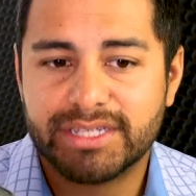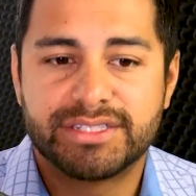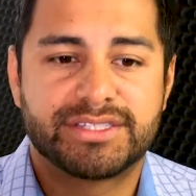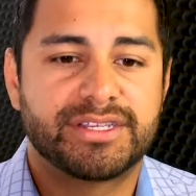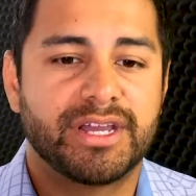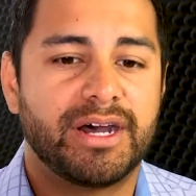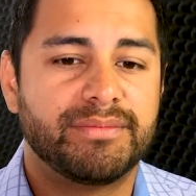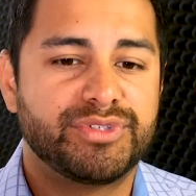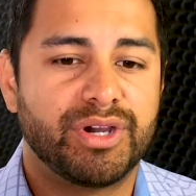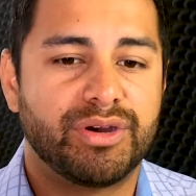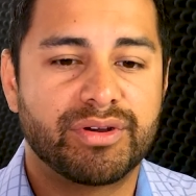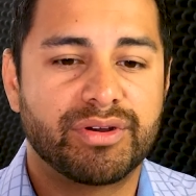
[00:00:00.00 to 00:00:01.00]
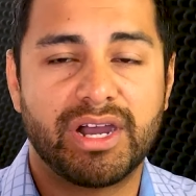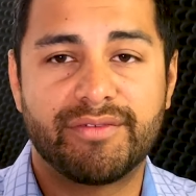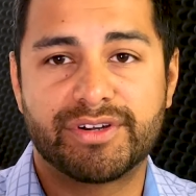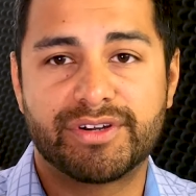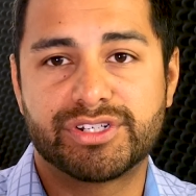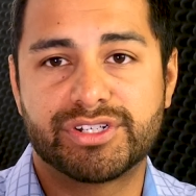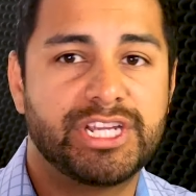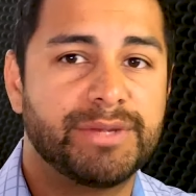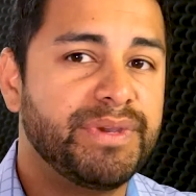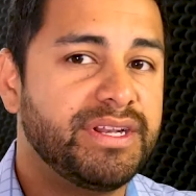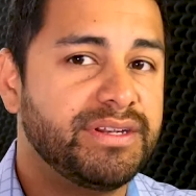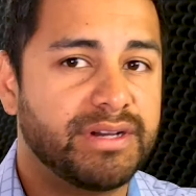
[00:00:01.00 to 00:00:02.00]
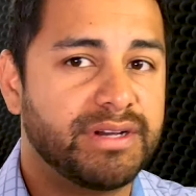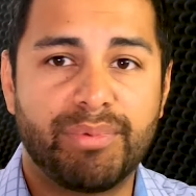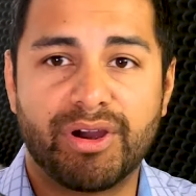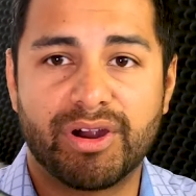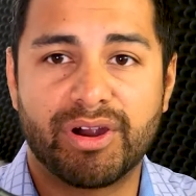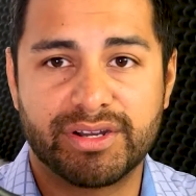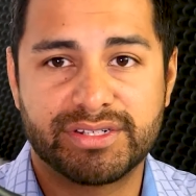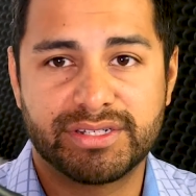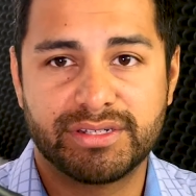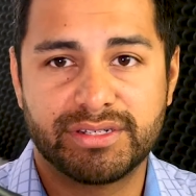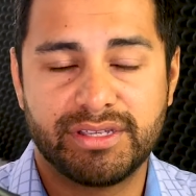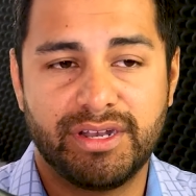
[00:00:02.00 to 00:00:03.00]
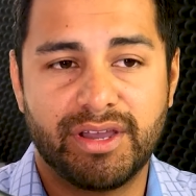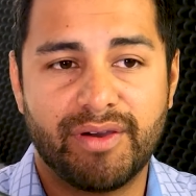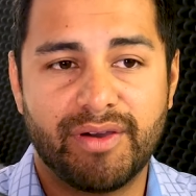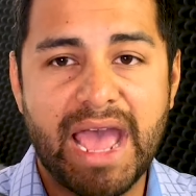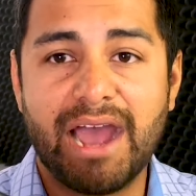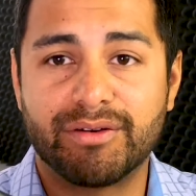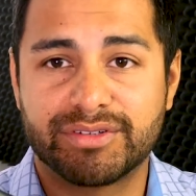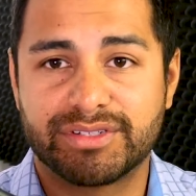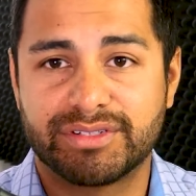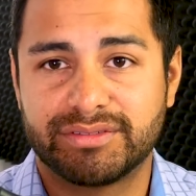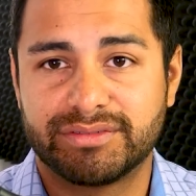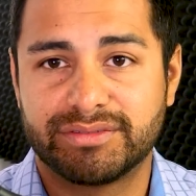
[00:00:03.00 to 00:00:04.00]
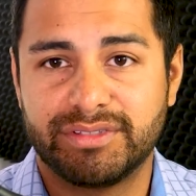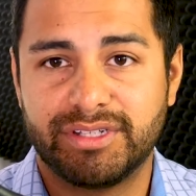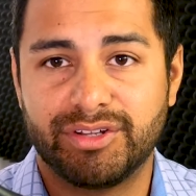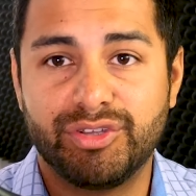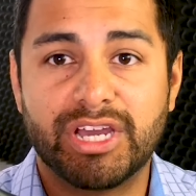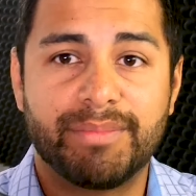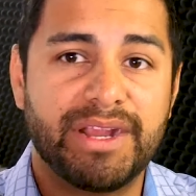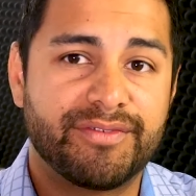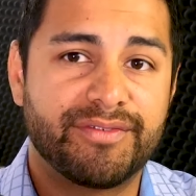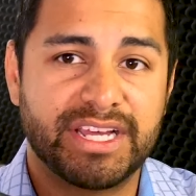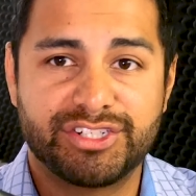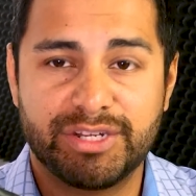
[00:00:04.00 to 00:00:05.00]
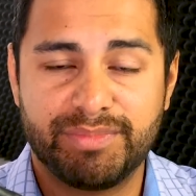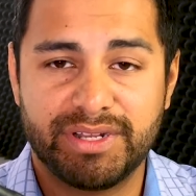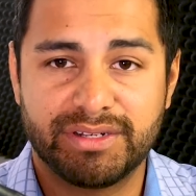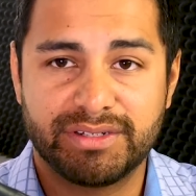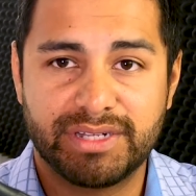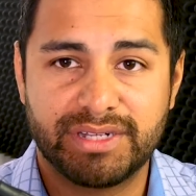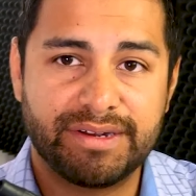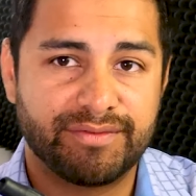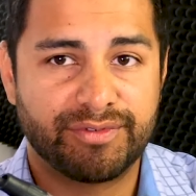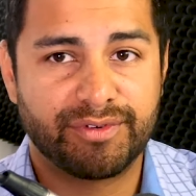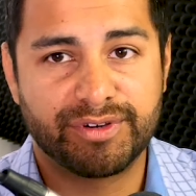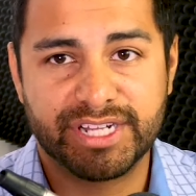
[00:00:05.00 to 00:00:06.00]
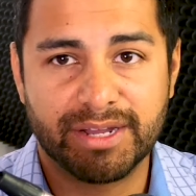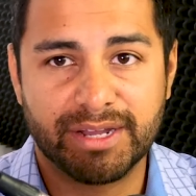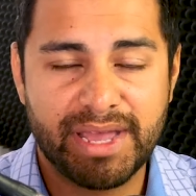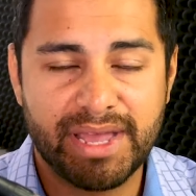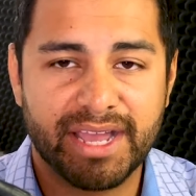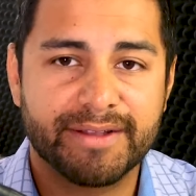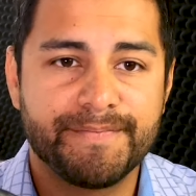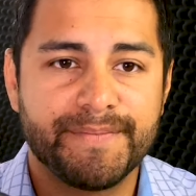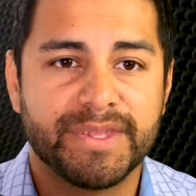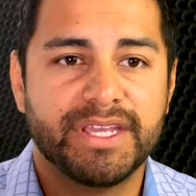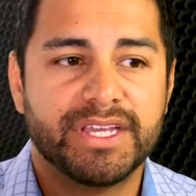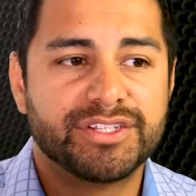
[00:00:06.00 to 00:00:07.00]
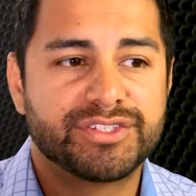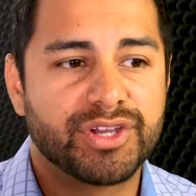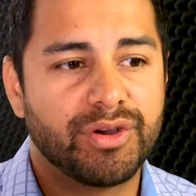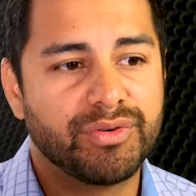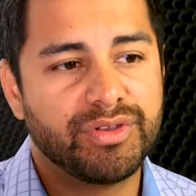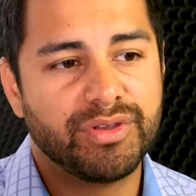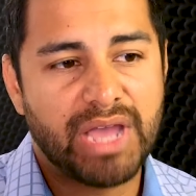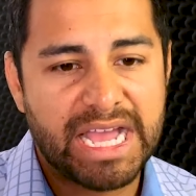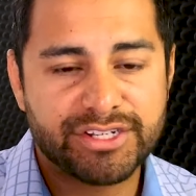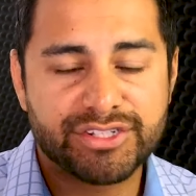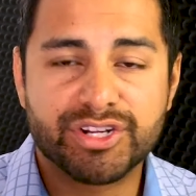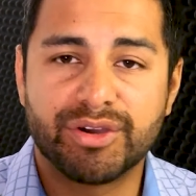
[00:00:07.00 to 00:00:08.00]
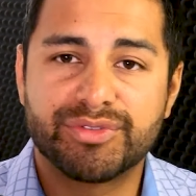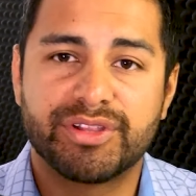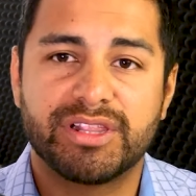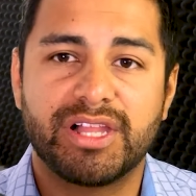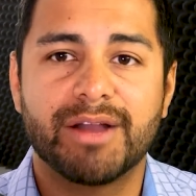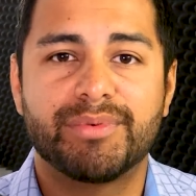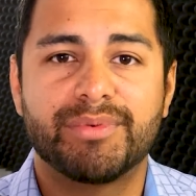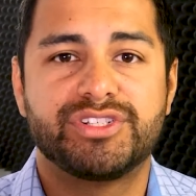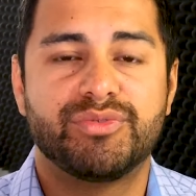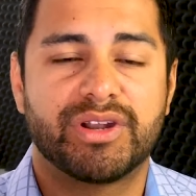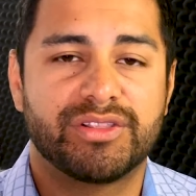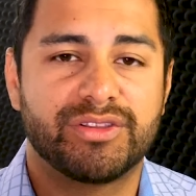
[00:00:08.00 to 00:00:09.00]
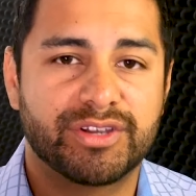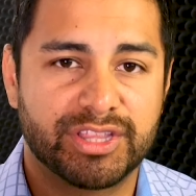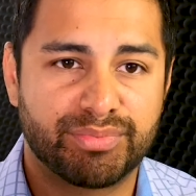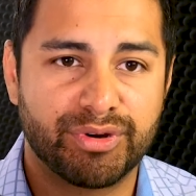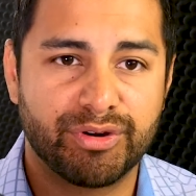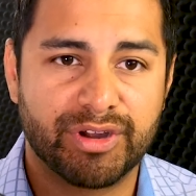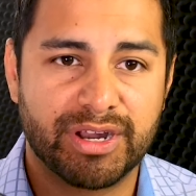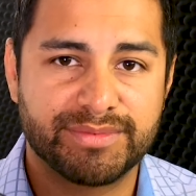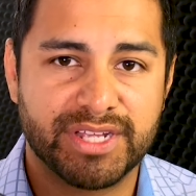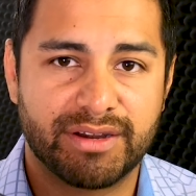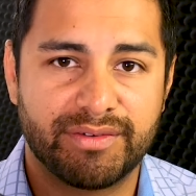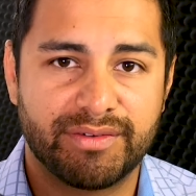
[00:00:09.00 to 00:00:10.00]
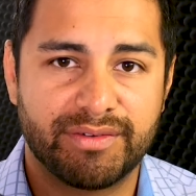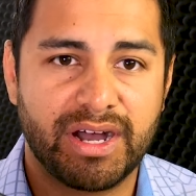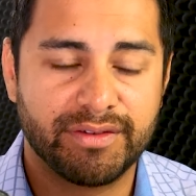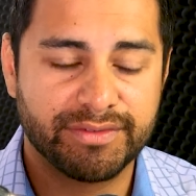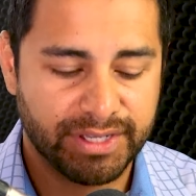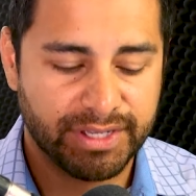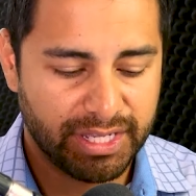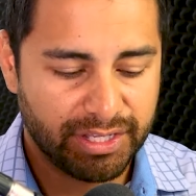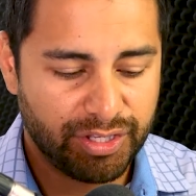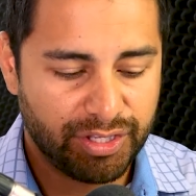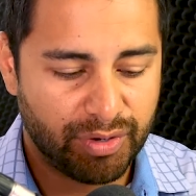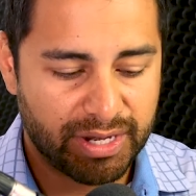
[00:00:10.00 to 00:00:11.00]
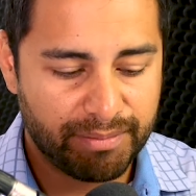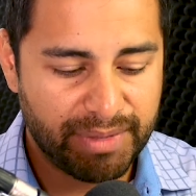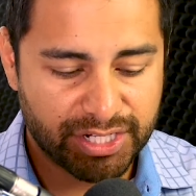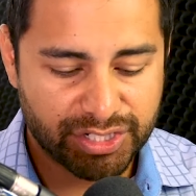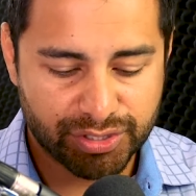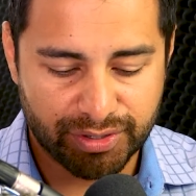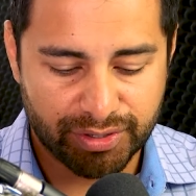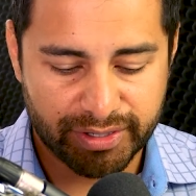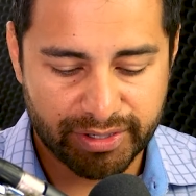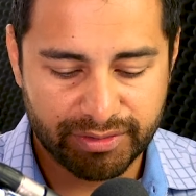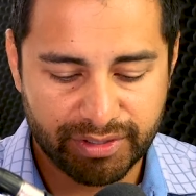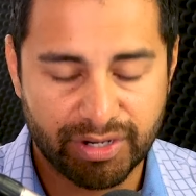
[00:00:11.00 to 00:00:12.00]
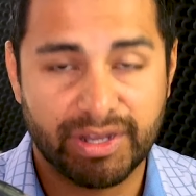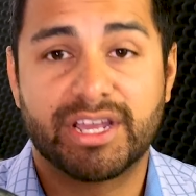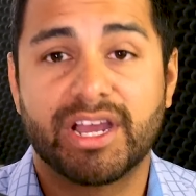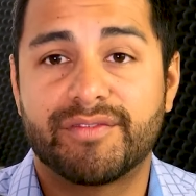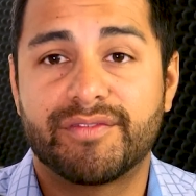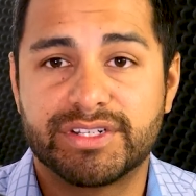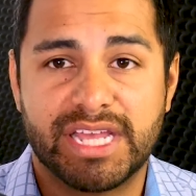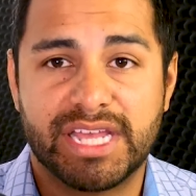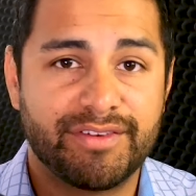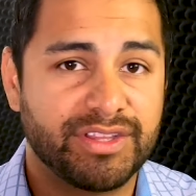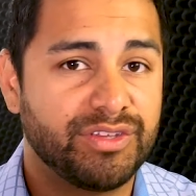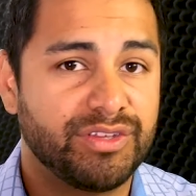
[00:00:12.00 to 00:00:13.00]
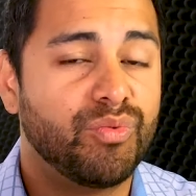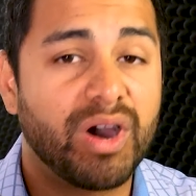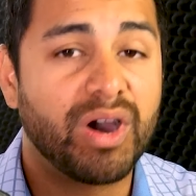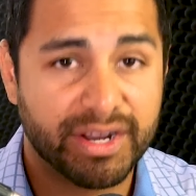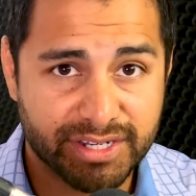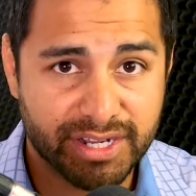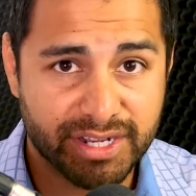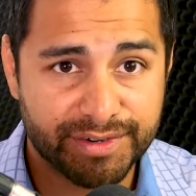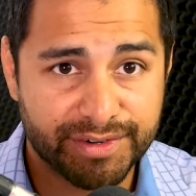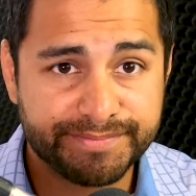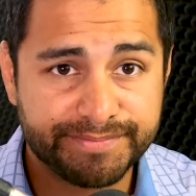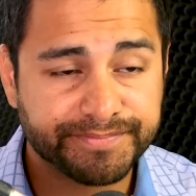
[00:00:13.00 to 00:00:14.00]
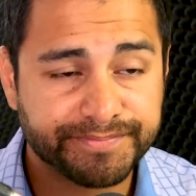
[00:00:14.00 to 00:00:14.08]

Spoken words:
Some don't cover shipping a part, out. You got to pay for that shipping and for it to come back. So as you're going through the logbooks, you want to look at the programs that are involved. You want to make sure, it covers everything you want it to cover.